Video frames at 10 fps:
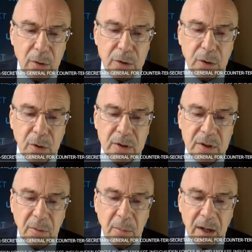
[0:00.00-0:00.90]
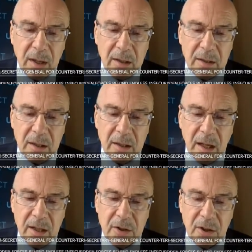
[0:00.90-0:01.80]
Also in Somalia,
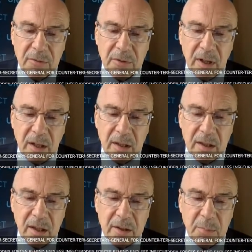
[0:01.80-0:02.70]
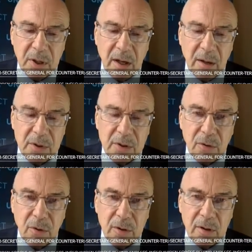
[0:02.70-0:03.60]
the Daesh affiliate has become
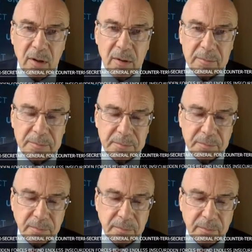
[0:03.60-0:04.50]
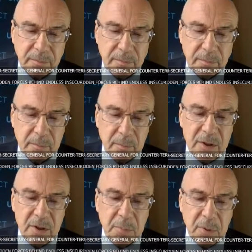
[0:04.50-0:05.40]
stronger.
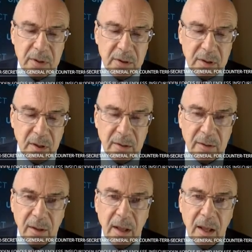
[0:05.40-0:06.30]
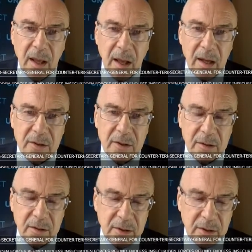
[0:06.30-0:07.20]
Mr. President,
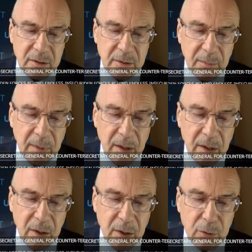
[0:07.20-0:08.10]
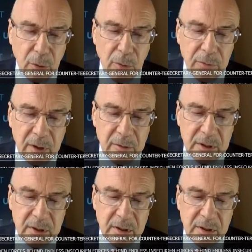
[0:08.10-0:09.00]
Excellencies, two of
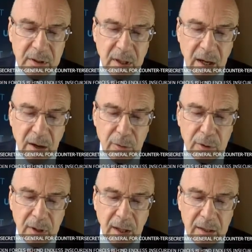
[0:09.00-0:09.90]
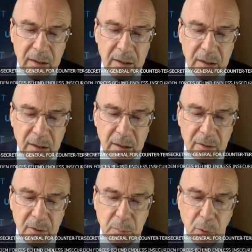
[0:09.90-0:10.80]
the risks outlined
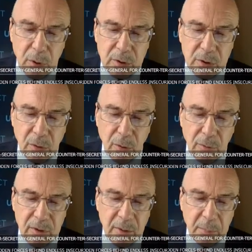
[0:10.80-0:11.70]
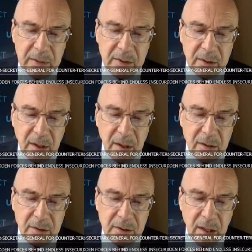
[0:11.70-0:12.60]
in reports over the past
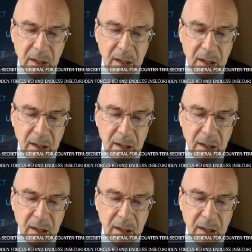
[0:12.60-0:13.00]
years